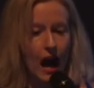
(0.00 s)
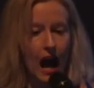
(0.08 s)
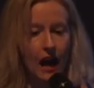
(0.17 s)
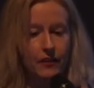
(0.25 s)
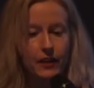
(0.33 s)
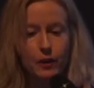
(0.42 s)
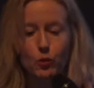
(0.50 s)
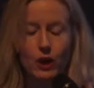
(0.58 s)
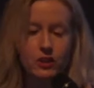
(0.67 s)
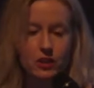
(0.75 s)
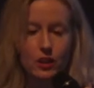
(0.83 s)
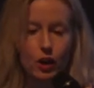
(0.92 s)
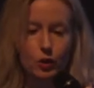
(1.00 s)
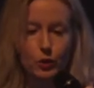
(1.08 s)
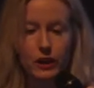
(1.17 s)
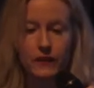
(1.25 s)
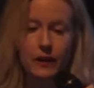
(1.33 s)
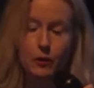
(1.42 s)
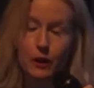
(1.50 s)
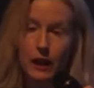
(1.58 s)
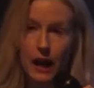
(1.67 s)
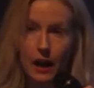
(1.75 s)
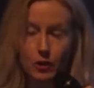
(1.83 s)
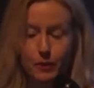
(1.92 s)
And they went to Loughrea and they were
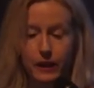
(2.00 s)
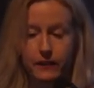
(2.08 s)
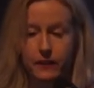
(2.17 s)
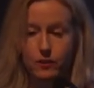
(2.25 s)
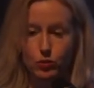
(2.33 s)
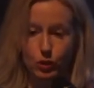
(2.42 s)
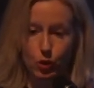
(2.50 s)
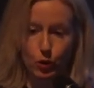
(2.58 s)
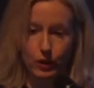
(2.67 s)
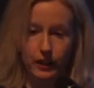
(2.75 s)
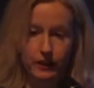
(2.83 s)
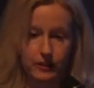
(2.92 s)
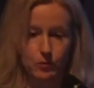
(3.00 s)
allowed to make these recordings.